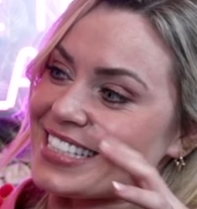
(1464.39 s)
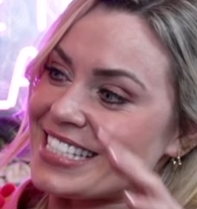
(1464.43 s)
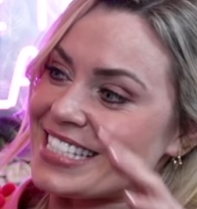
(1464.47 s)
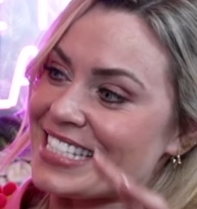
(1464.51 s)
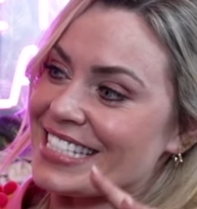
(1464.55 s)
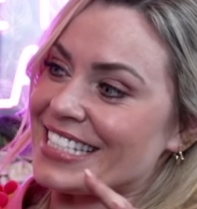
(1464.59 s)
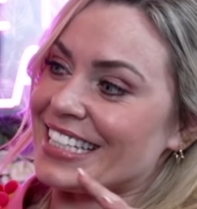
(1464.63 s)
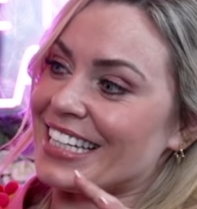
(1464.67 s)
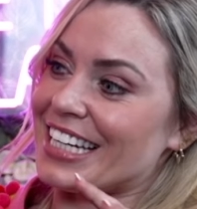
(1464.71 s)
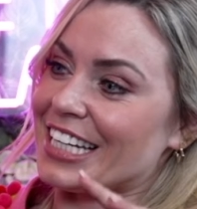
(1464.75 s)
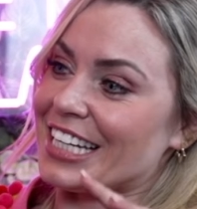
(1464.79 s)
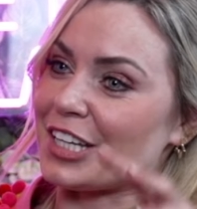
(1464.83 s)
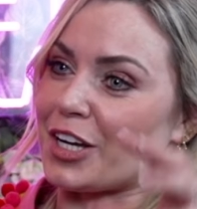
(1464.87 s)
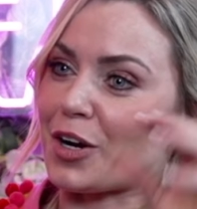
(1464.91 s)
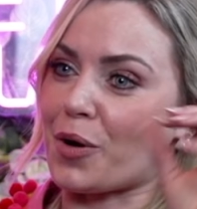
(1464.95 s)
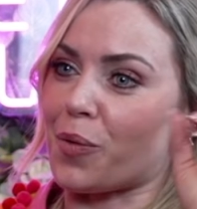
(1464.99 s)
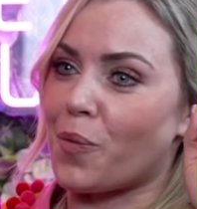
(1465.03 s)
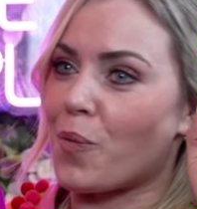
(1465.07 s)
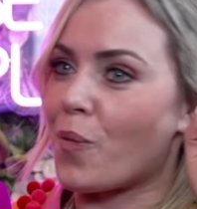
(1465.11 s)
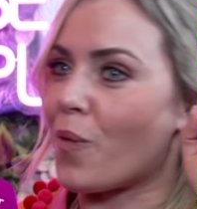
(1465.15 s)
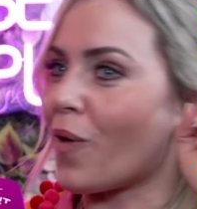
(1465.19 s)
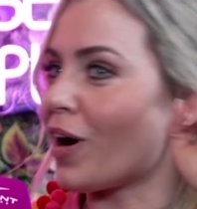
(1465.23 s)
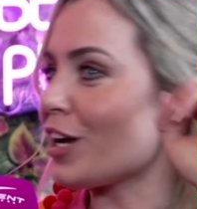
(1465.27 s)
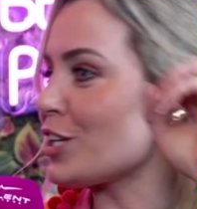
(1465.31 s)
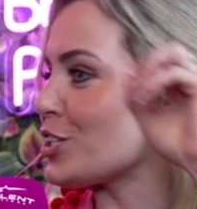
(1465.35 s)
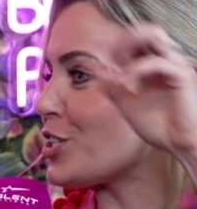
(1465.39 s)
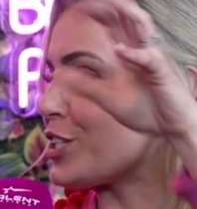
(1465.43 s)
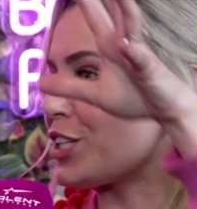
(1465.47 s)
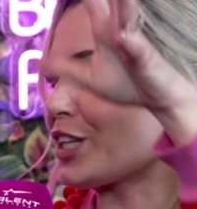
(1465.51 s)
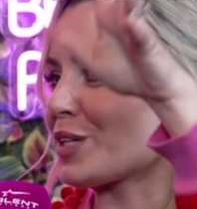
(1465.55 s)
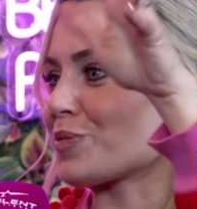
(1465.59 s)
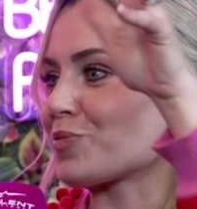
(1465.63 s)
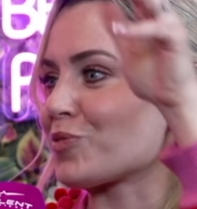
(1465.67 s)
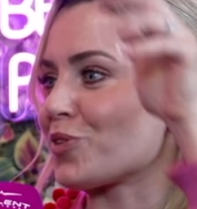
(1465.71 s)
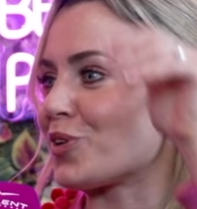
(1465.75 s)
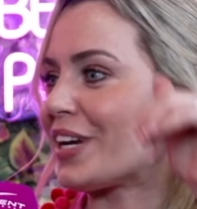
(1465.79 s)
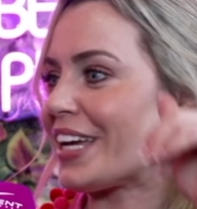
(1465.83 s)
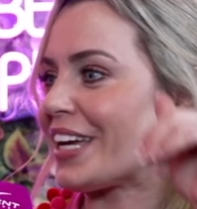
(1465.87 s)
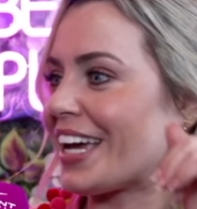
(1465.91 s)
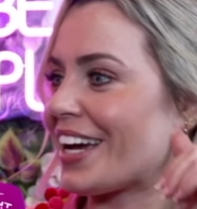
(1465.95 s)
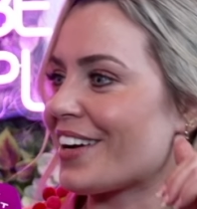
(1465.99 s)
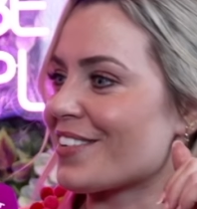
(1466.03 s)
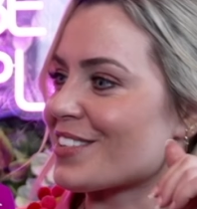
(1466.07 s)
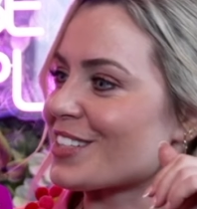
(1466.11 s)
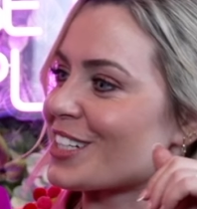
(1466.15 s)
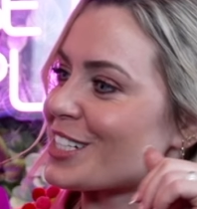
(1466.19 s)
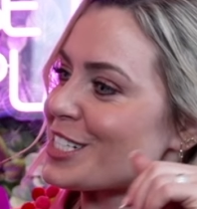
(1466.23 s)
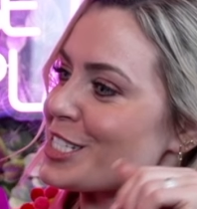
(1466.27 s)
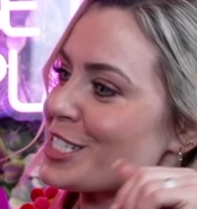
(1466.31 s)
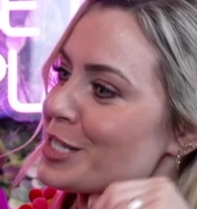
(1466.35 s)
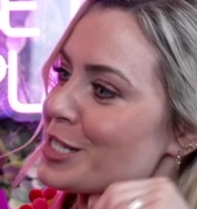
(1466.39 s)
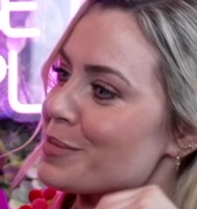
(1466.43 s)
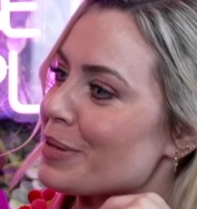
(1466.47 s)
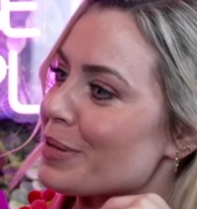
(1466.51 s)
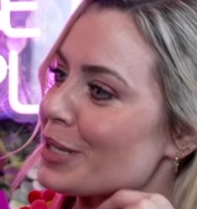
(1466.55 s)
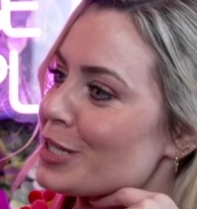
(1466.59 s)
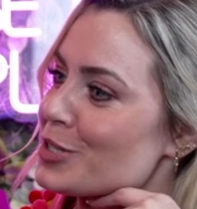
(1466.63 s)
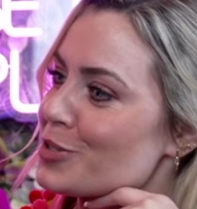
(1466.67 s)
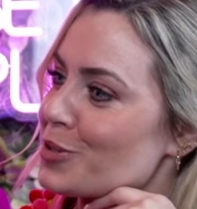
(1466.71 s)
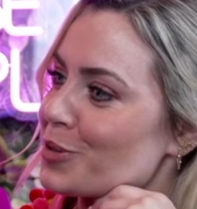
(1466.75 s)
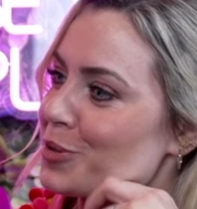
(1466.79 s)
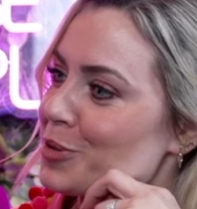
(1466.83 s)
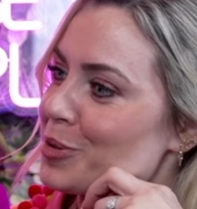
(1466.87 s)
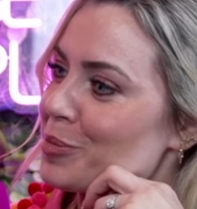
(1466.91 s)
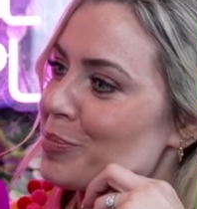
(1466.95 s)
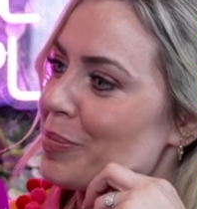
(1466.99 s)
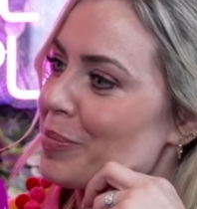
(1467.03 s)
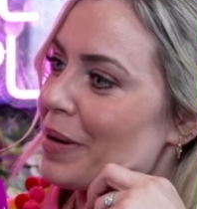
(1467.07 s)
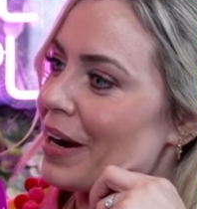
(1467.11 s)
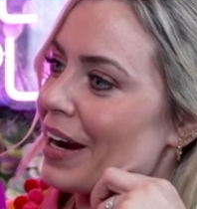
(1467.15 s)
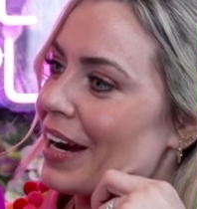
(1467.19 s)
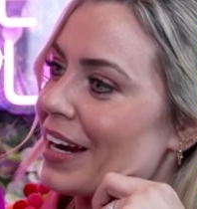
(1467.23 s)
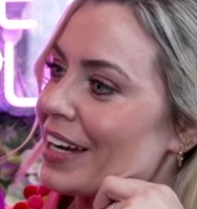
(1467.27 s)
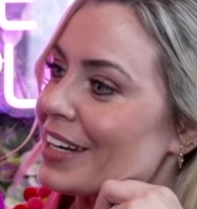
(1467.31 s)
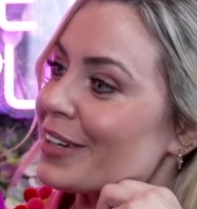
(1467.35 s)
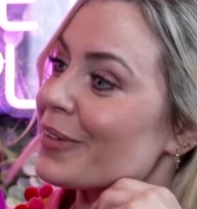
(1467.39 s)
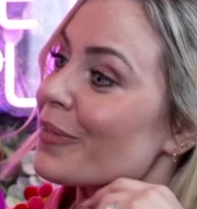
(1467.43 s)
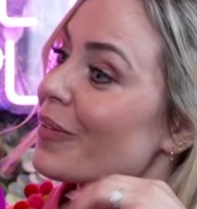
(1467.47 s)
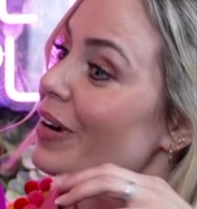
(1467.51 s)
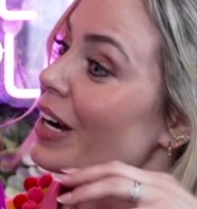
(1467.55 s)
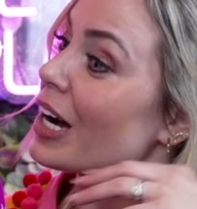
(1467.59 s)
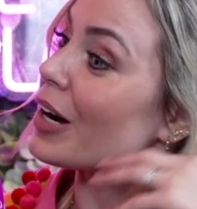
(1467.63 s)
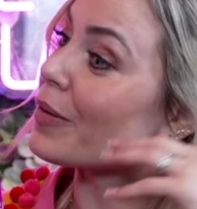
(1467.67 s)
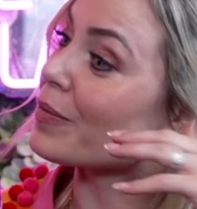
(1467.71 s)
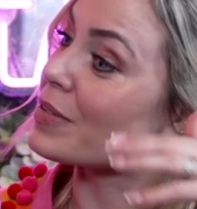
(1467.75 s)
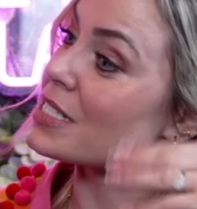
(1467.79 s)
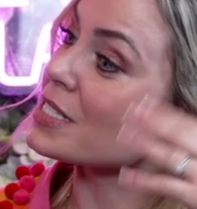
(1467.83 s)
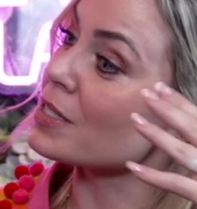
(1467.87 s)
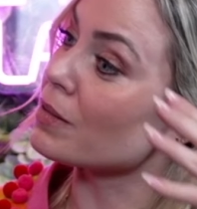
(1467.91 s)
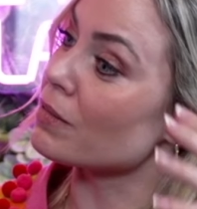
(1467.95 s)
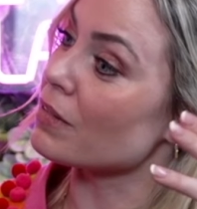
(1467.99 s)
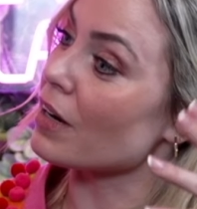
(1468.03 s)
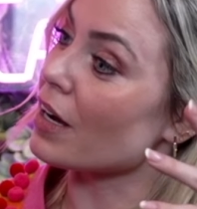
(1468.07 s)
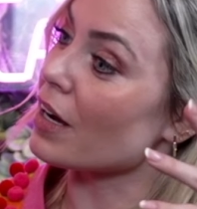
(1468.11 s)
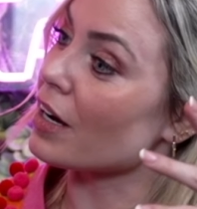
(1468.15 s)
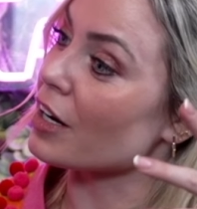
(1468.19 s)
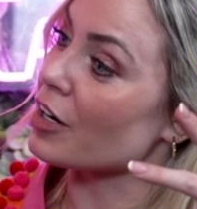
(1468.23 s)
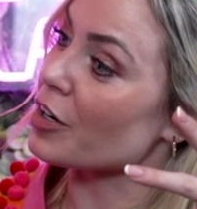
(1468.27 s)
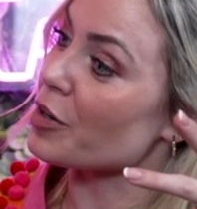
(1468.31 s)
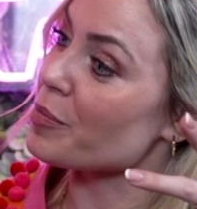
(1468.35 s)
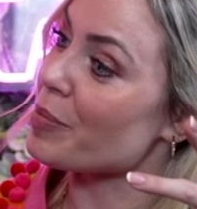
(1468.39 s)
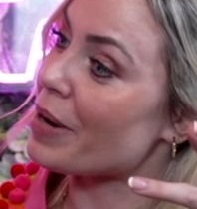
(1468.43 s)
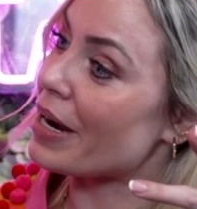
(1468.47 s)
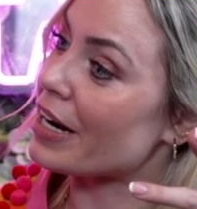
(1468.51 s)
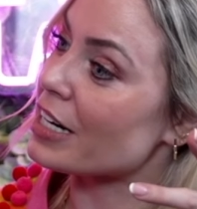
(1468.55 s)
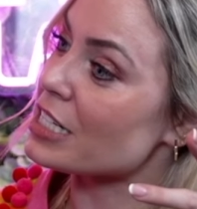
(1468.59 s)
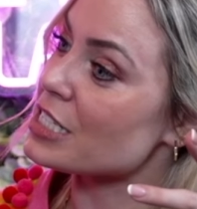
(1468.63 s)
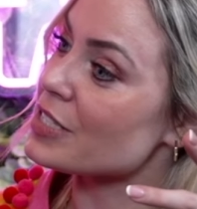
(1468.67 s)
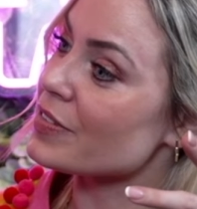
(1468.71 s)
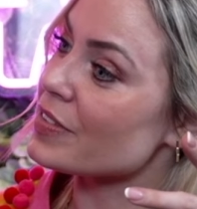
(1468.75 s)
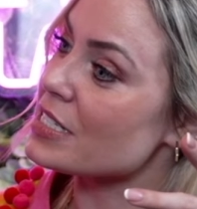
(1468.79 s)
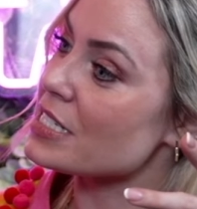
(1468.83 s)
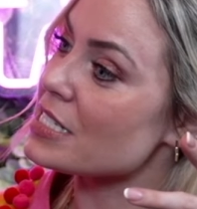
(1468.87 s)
sitting there watching them running out onto the pitch in Croke Park, knowing I was no longer a part of it.